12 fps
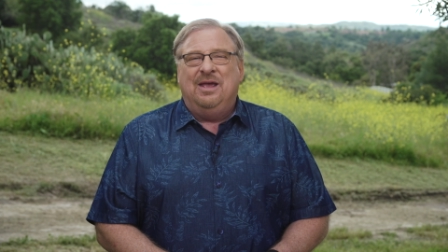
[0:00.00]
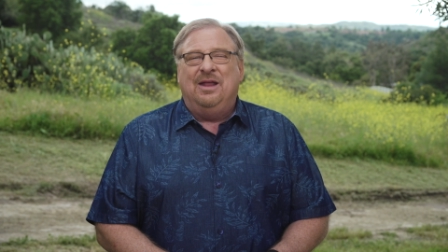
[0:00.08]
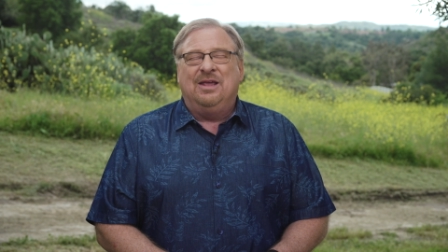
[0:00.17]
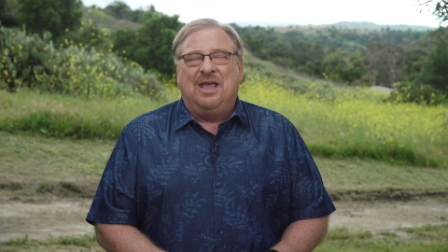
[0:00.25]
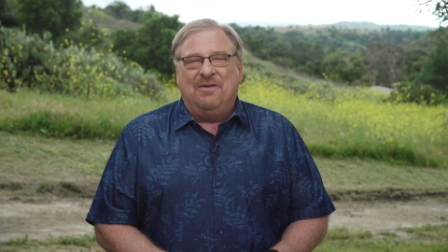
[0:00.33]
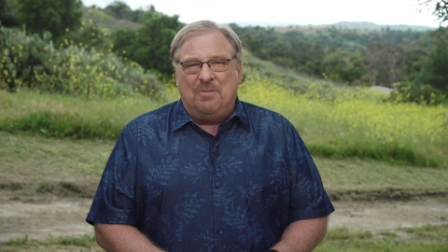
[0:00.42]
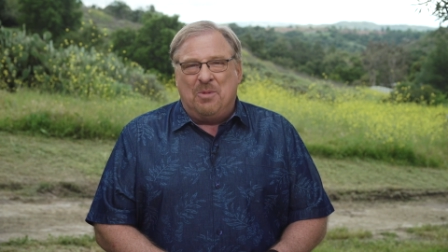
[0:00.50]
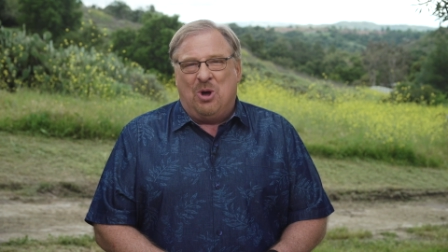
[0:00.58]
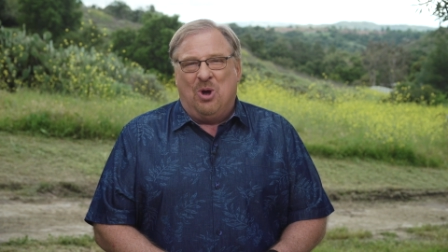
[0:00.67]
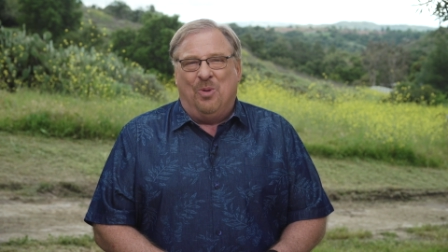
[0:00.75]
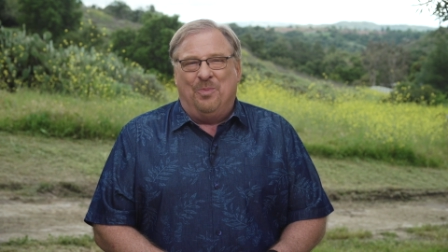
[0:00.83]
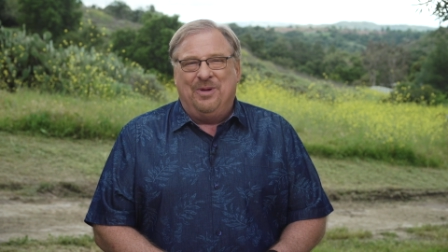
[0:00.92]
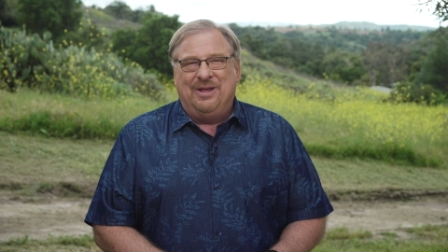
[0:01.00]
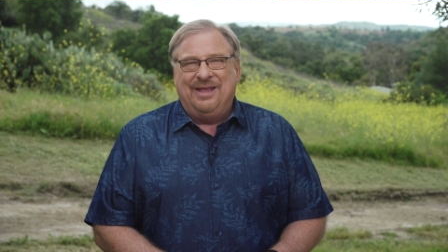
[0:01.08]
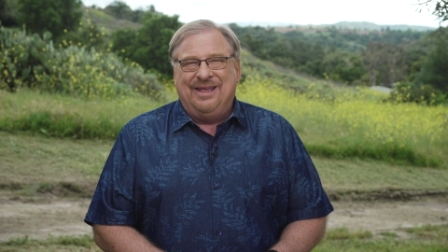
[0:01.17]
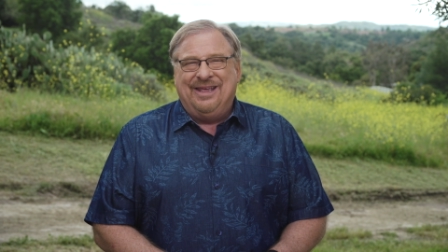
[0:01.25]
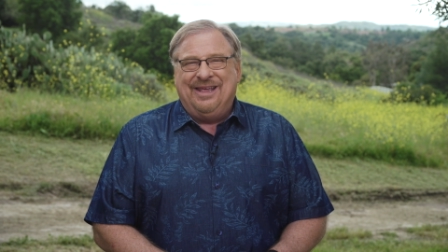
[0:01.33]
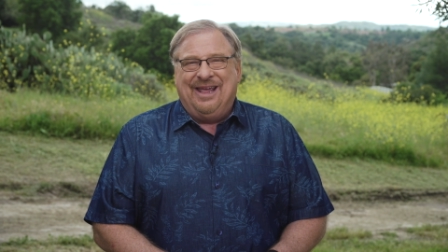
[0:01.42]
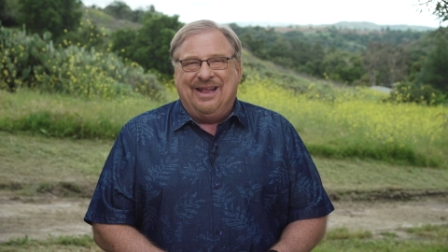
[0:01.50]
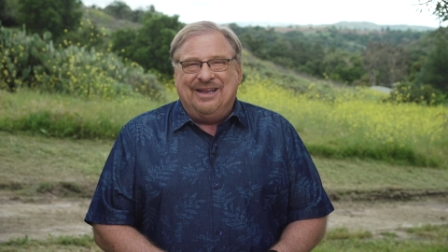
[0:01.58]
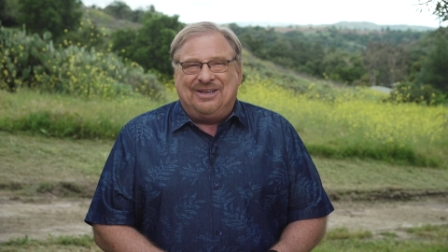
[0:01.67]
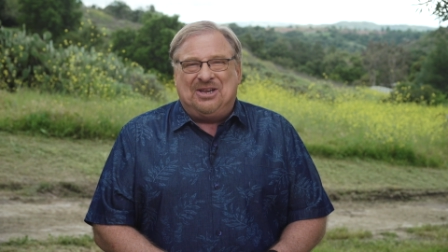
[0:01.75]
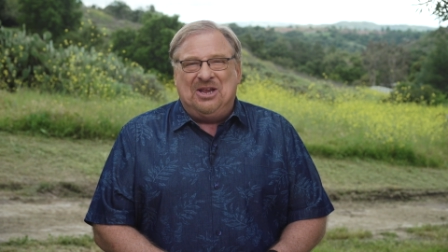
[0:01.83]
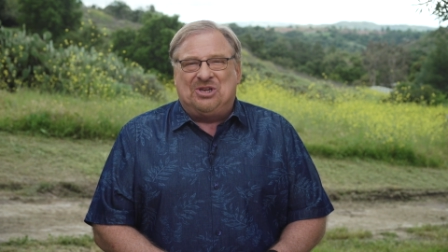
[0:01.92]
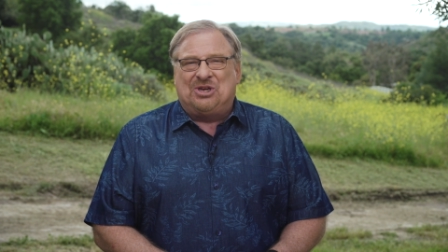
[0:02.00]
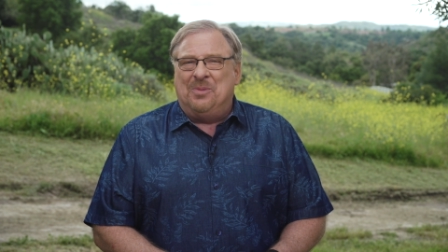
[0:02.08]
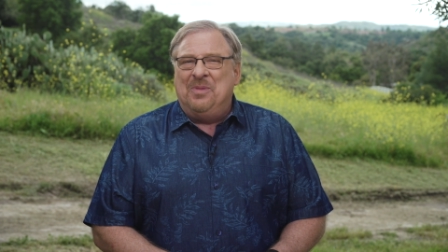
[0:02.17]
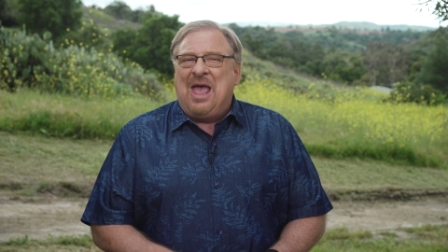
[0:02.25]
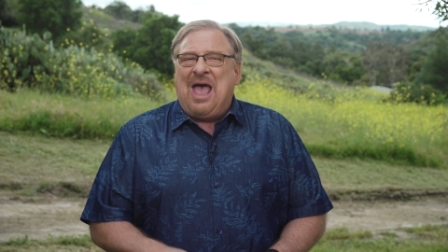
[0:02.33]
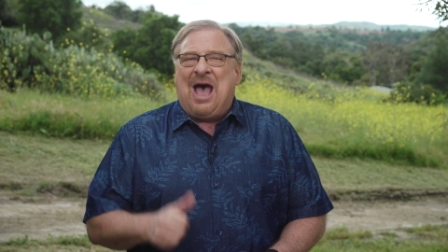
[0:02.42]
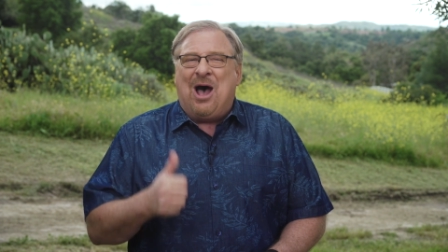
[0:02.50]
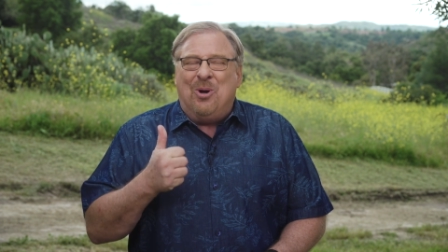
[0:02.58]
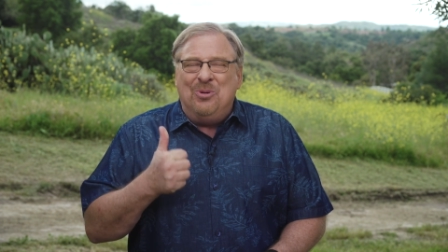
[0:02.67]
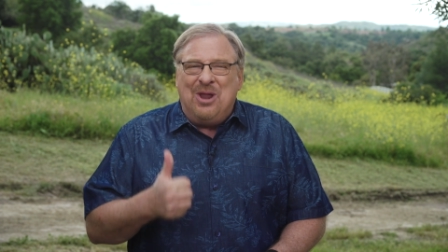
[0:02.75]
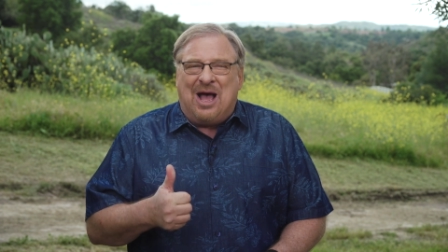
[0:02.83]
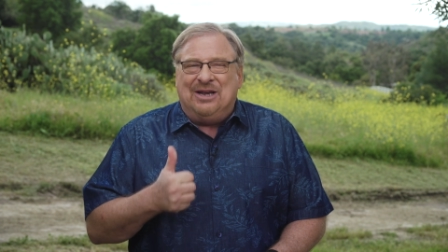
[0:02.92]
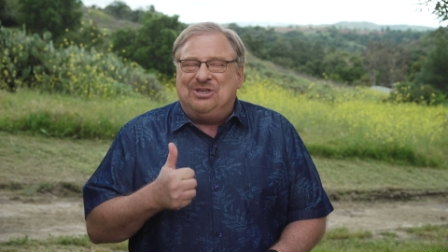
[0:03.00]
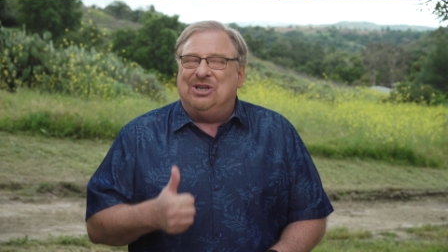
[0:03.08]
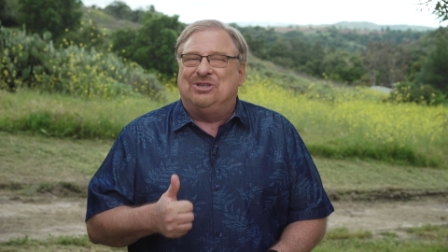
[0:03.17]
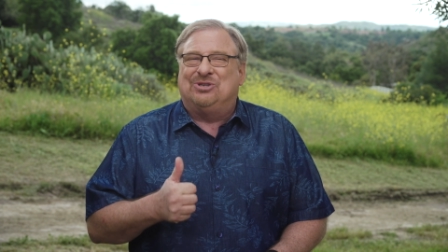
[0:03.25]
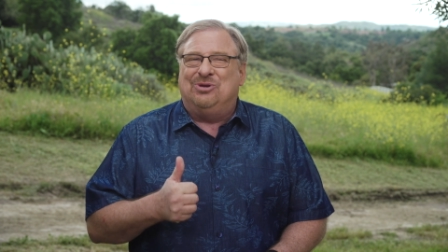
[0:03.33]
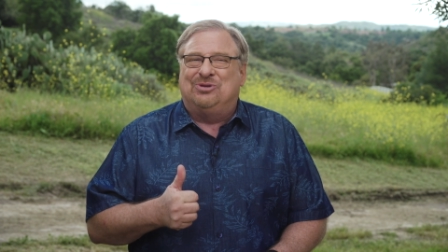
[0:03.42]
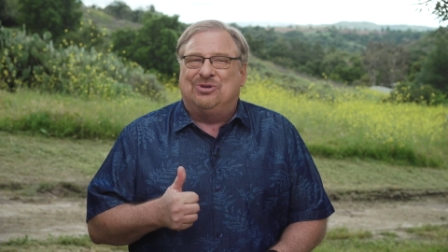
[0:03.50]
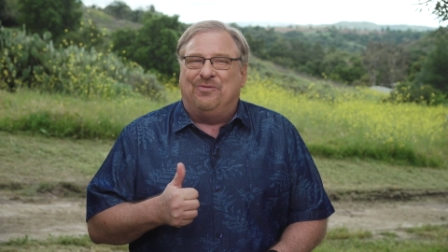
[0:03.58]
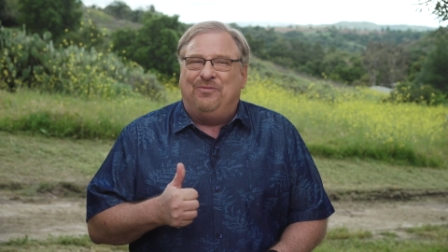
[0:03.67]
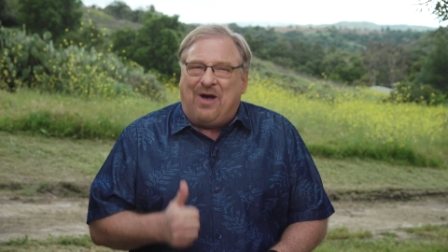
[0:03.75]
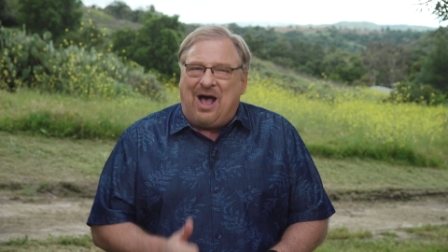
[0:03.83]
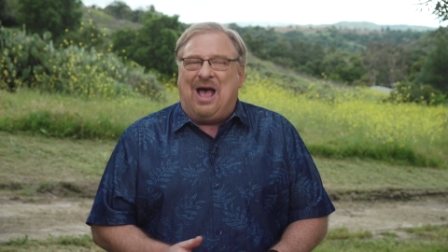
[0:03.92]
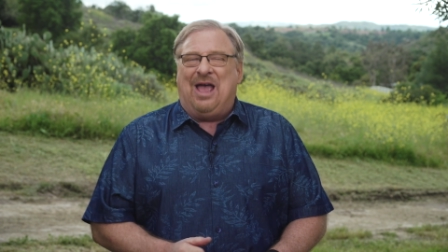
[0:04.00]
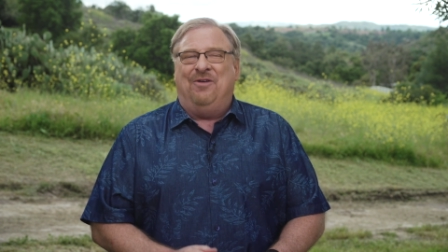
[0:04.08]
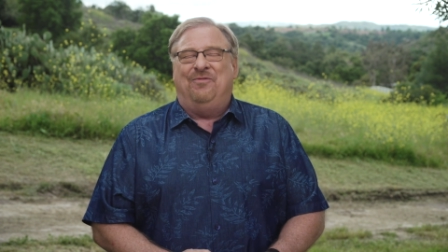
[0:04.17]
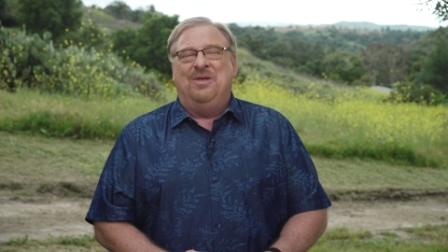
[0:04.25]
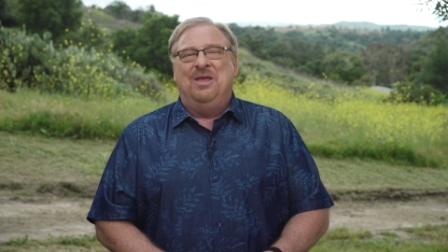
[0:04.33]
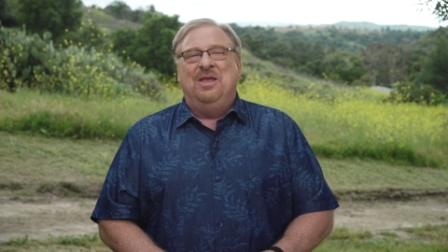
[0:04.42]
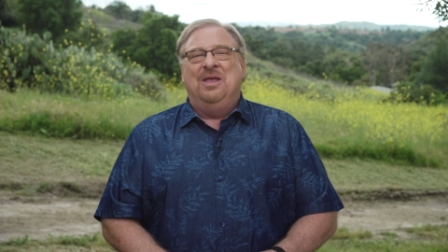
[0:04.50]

and to give them hope and to teach them how not just to survive,